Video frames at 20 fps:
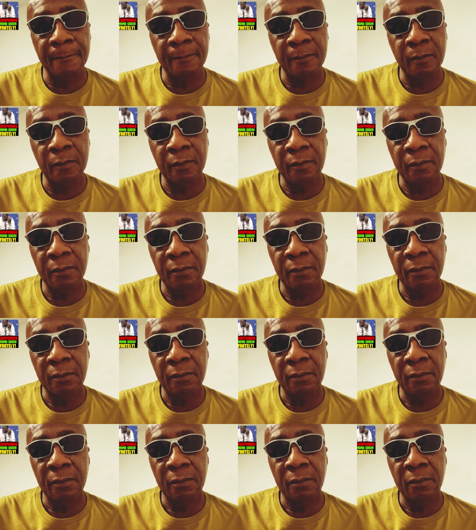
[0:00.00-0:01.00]

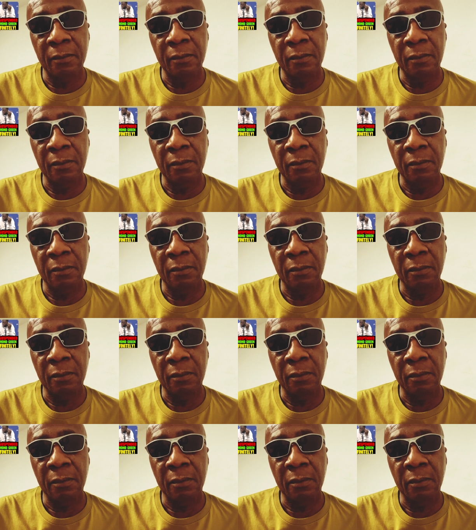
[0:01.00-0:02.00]

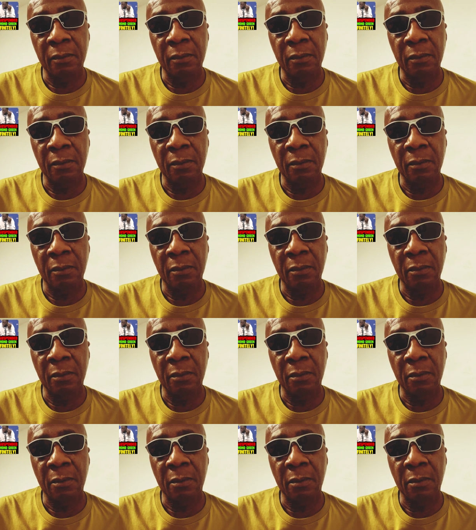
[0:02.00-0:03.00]

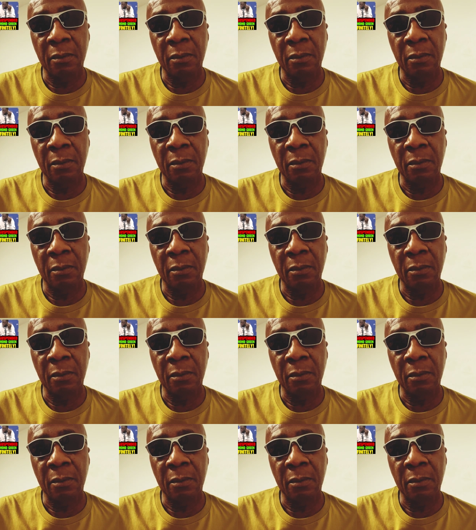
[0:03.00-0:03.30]
Nothing is said.